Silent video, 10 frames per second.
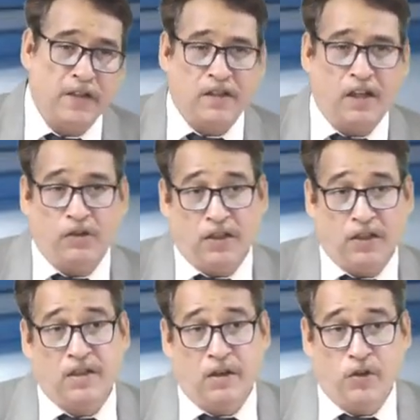Now, this is
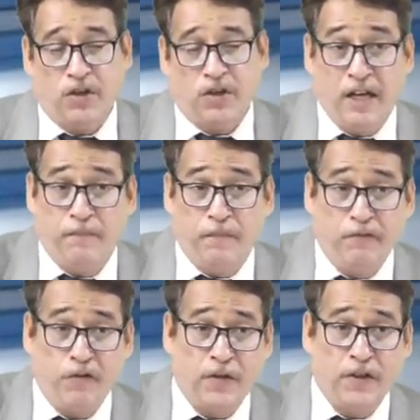the question I have been
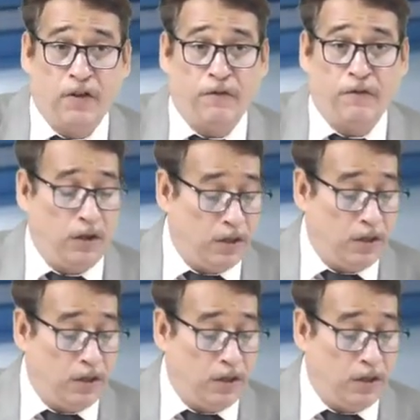facing a lot.